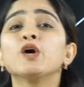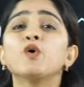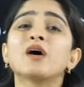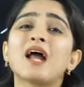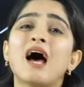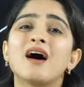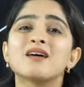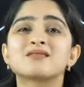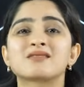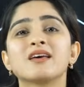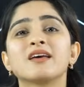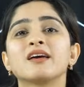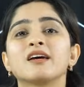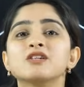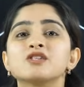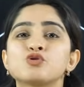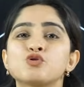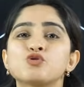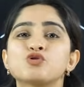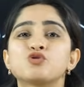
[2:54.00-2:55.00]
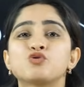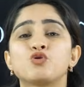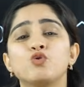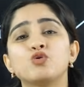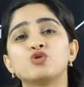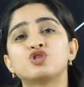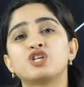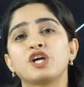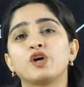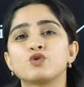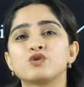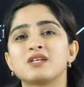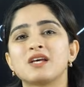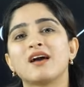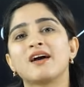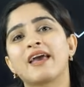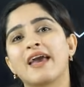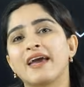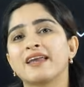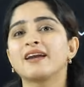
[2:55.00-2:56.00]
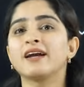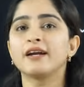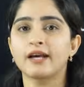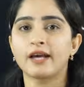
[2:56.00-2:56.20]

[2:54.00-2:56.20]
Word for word: are asking us to do G O C again and